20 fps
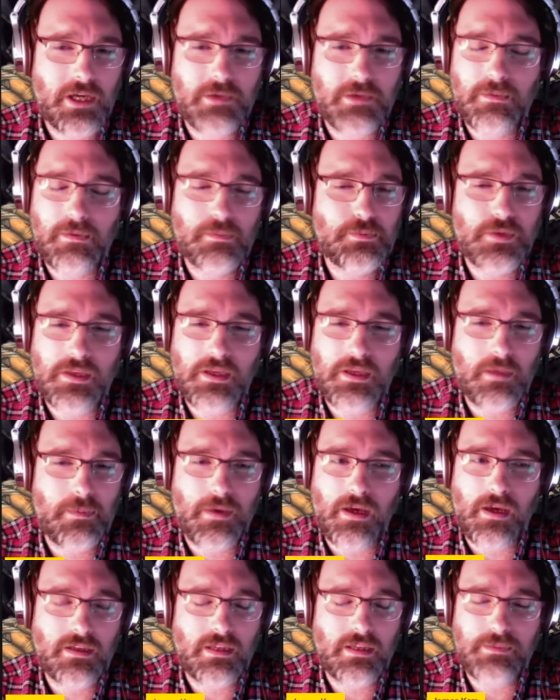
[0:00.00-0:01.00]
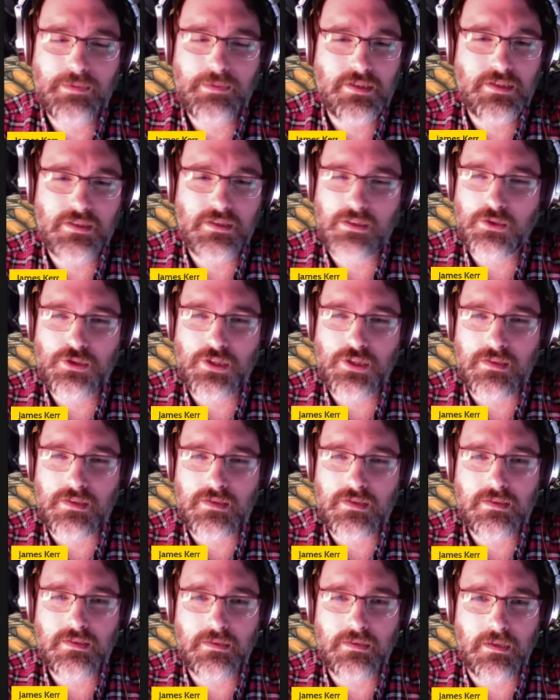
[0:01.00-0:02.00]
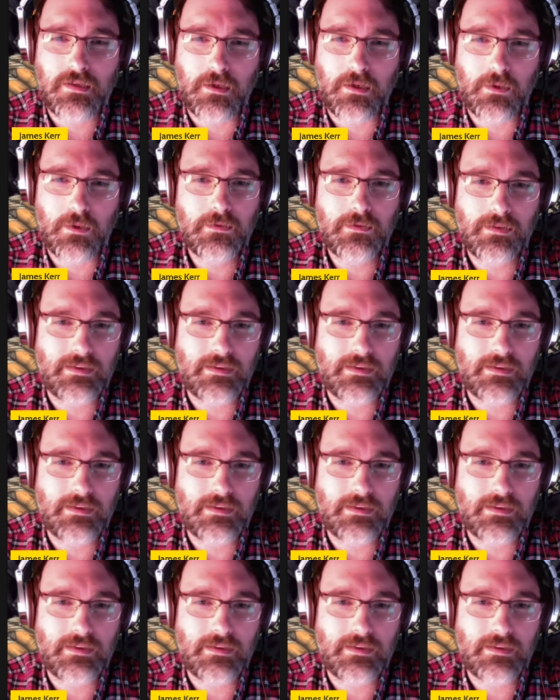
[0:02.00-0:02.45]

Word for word: to come up with apocalyptic solutions, you know.